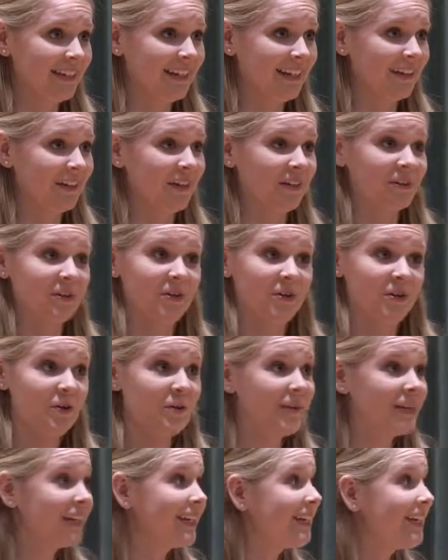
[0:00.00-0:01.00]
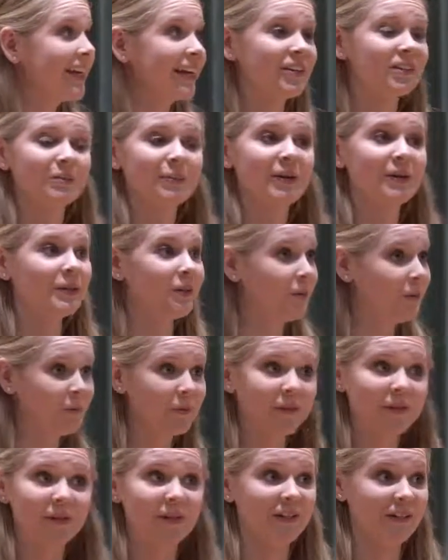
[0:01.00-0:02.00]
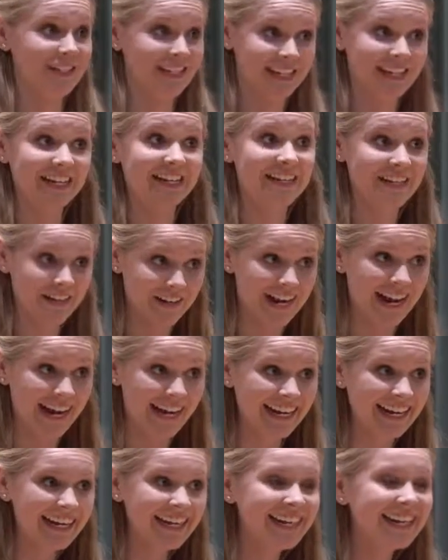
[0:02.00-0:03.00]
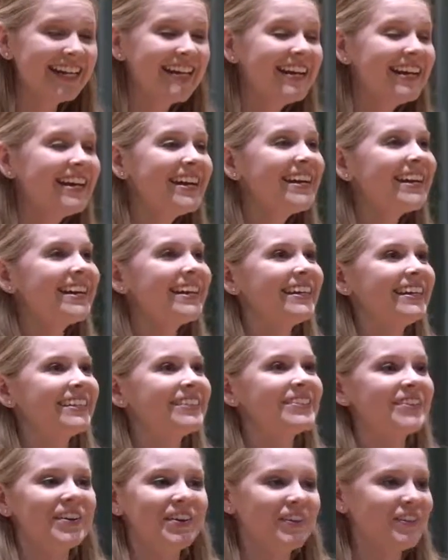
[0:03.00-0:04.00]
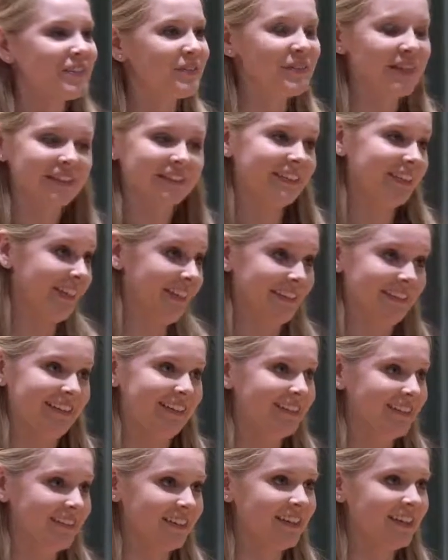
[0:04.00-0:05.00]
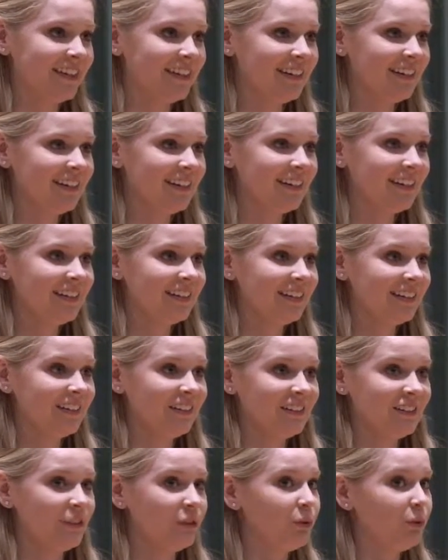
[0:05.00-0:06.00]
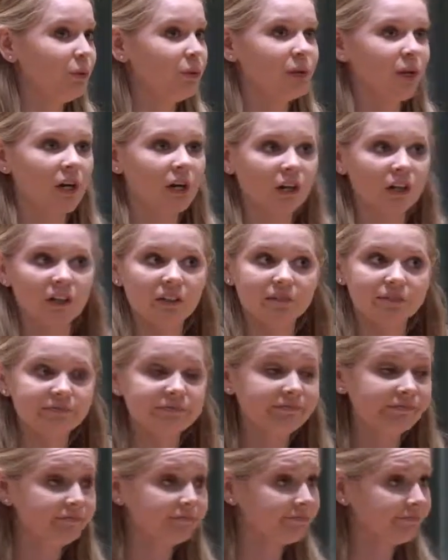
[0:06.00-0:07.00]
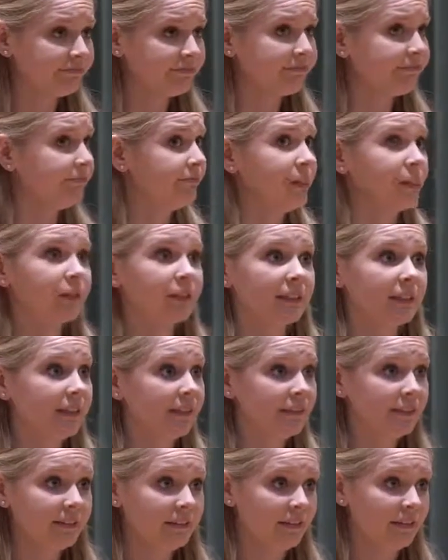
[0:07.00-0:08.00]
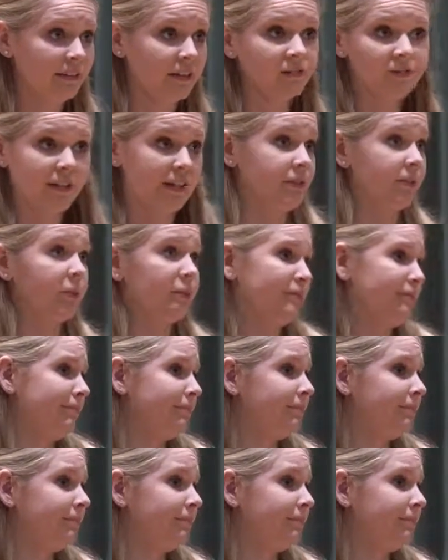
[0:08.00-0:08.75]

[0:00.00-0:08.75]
Okay, nobody cares about you when you're on stage, okay? It's all about the character. You are merely a vessel.